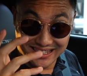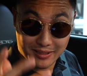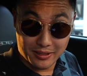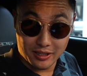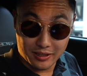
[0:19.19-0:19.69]

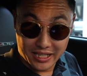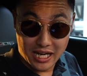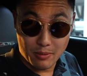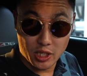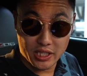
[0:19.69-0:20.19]
The
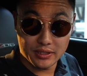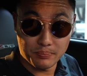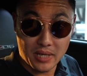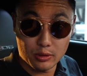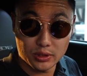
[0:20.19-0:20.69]
camera is
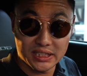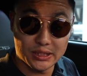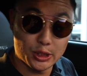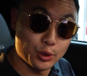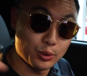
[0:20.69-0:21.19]

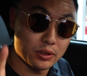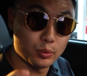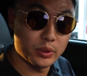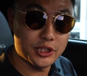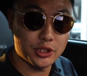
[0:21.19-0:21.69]
mounted to the
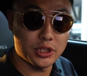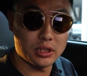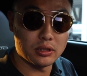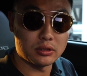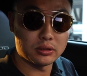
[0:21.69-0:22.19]

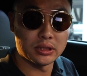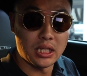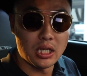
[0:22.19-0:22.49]
windshield.